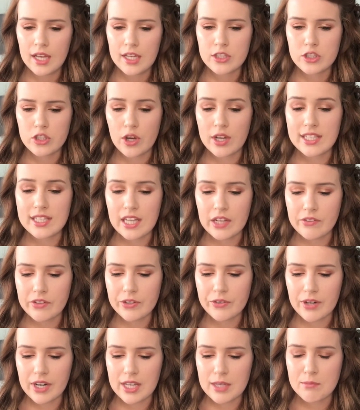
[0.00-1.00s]
So I
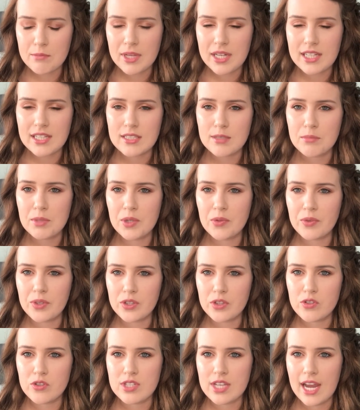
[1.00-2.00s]
definitely recommend it to be one
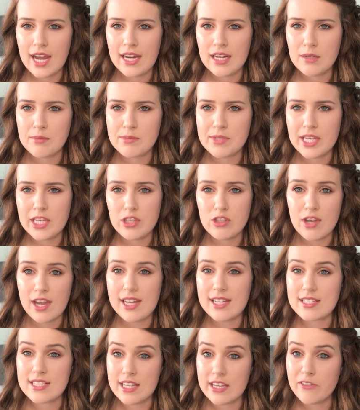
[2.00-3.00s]
of those items that you
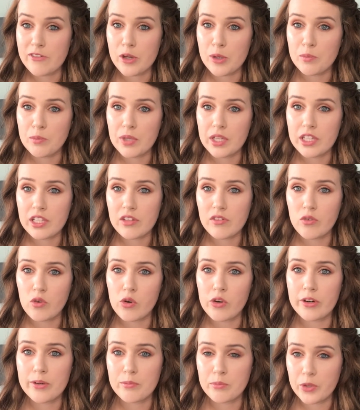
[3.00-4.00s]
kind of save up money
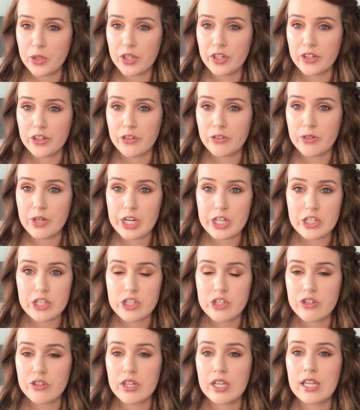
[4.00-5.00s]
for and put on your
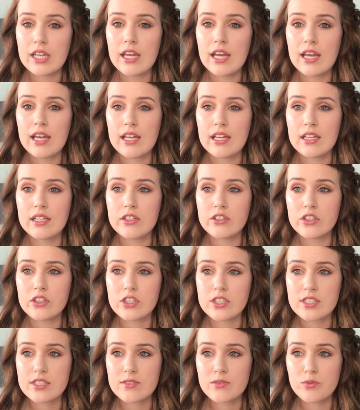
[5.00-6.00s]
registry and
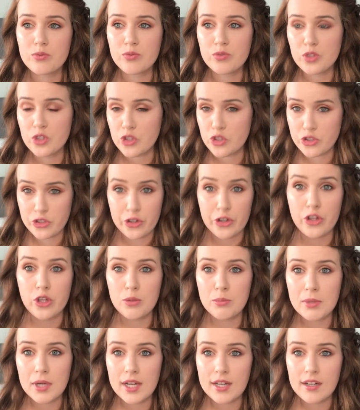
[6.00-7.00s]
just use your
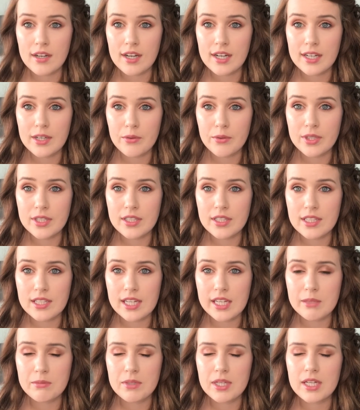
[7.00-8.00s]
coupon on it when the
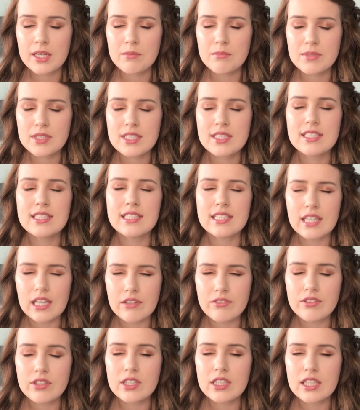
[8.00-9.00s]
time comes.
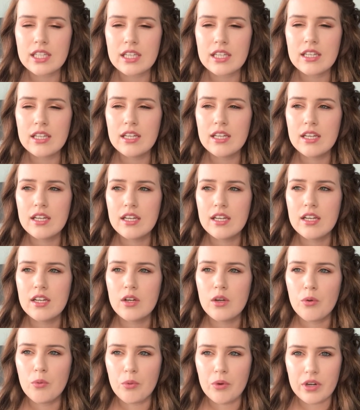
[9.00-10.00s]
Definitely
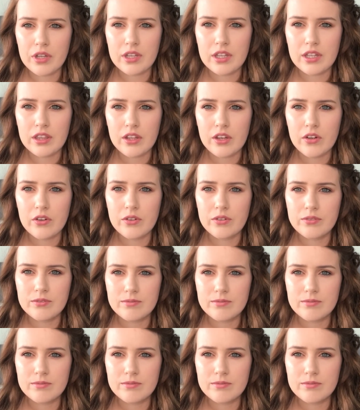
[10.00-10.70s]
worth it though.